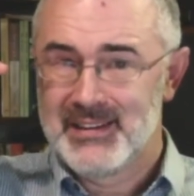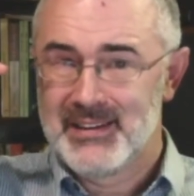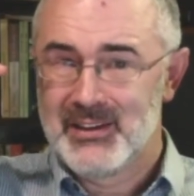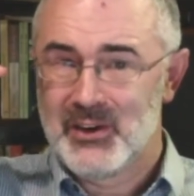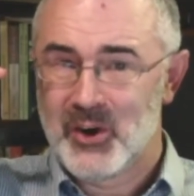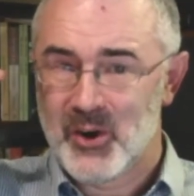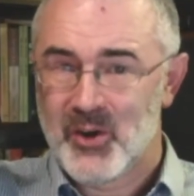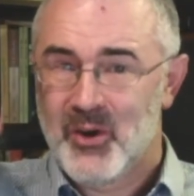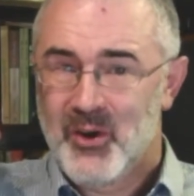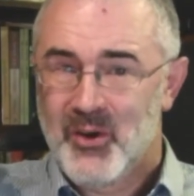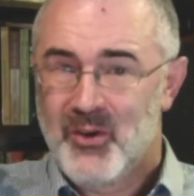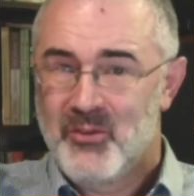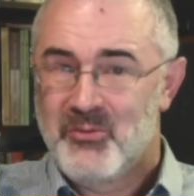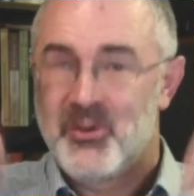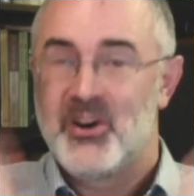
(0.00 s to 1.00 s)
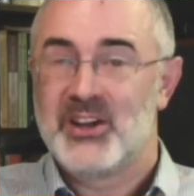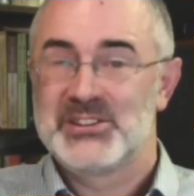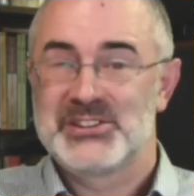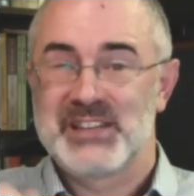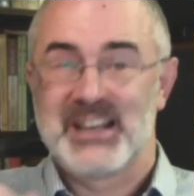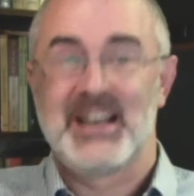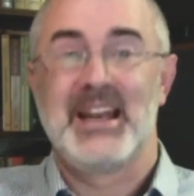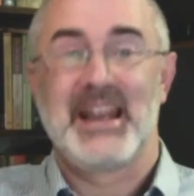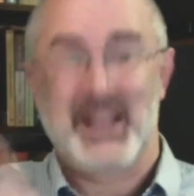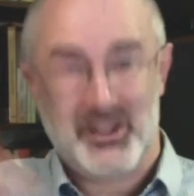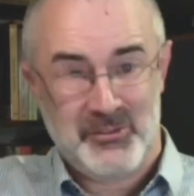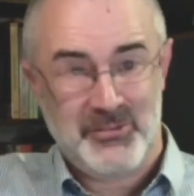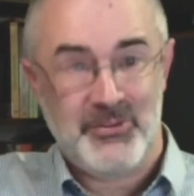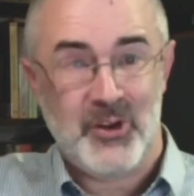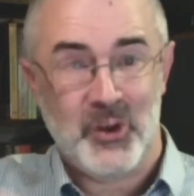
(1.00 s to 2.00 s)
or for us to click and
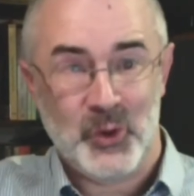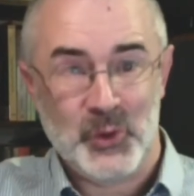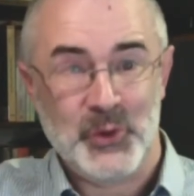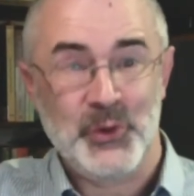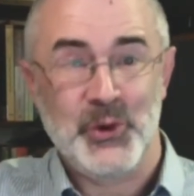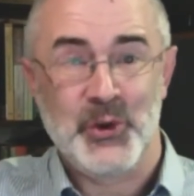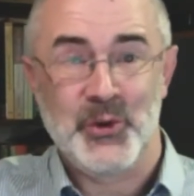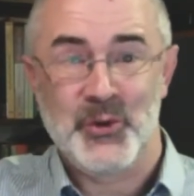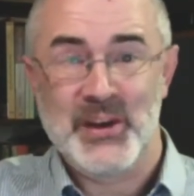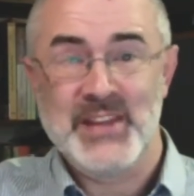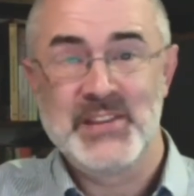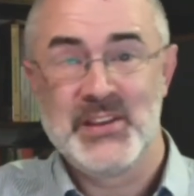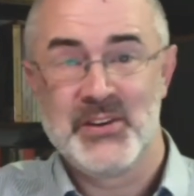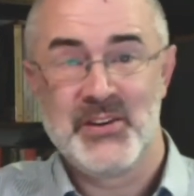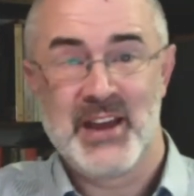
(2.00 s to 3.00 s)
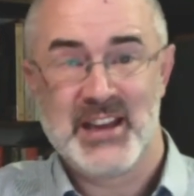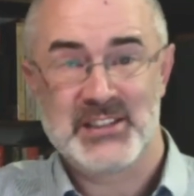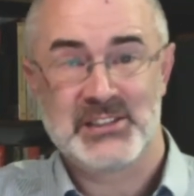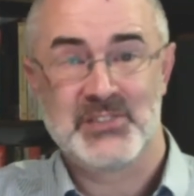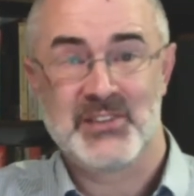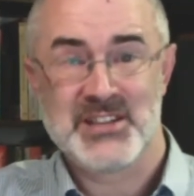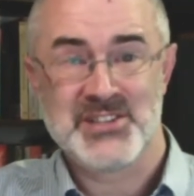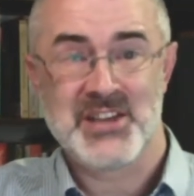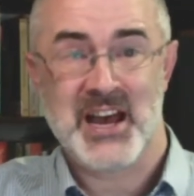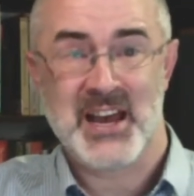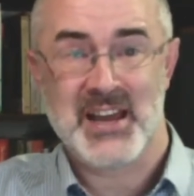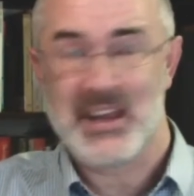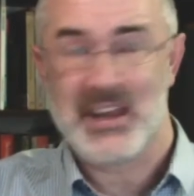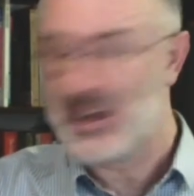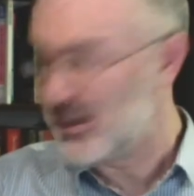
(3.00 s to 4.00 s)
follow through and read the rest of
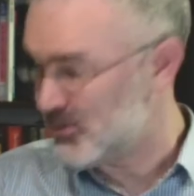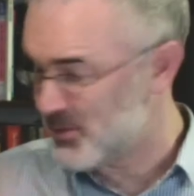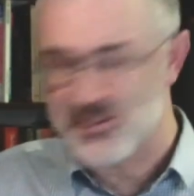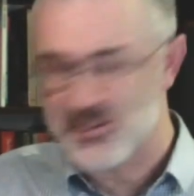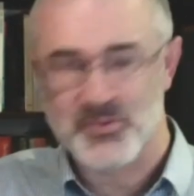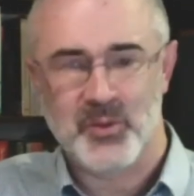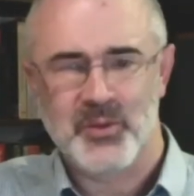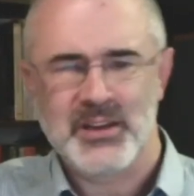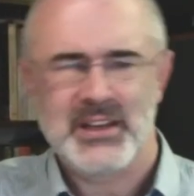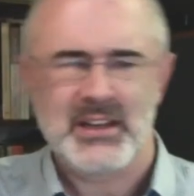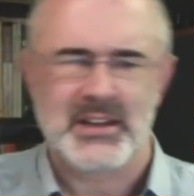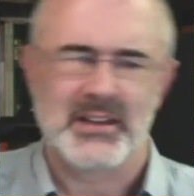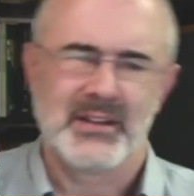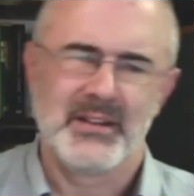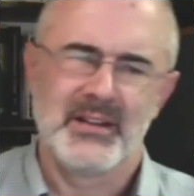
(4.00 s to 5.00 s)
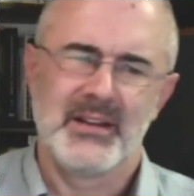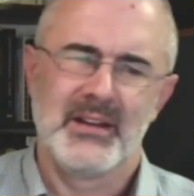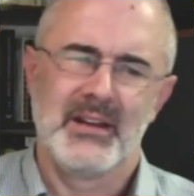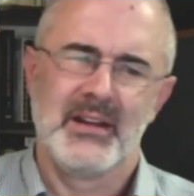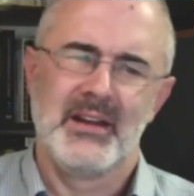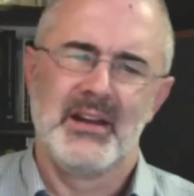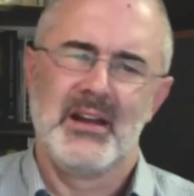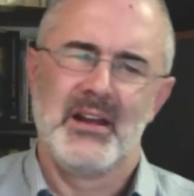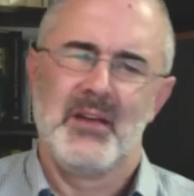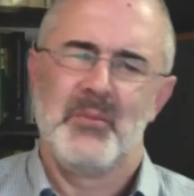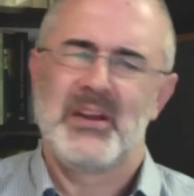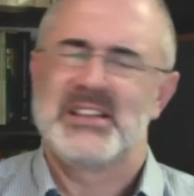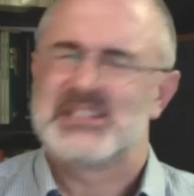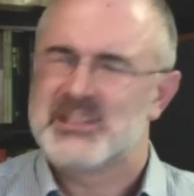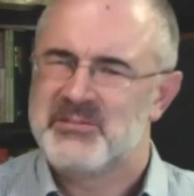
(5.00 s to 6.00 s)
Isaiah 8, which is what we did.
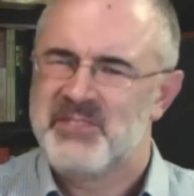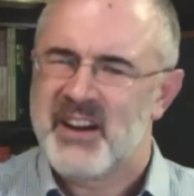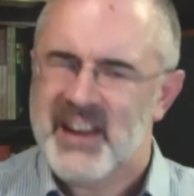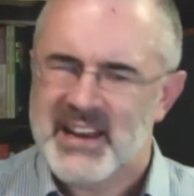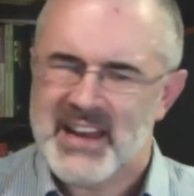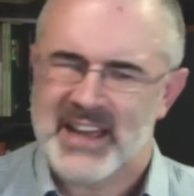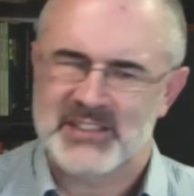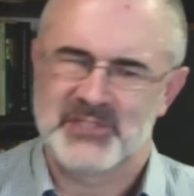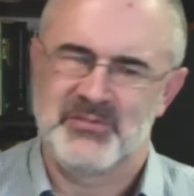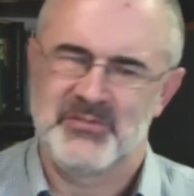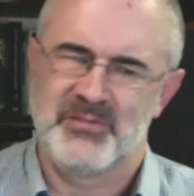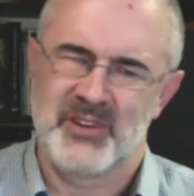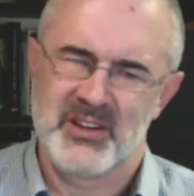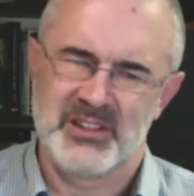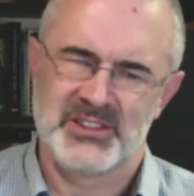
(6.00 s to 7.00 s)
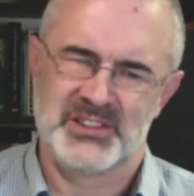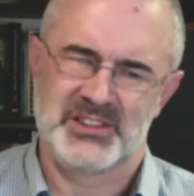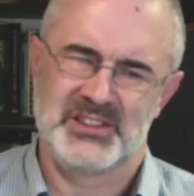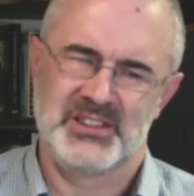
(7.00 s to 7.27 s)
Because the very next verse,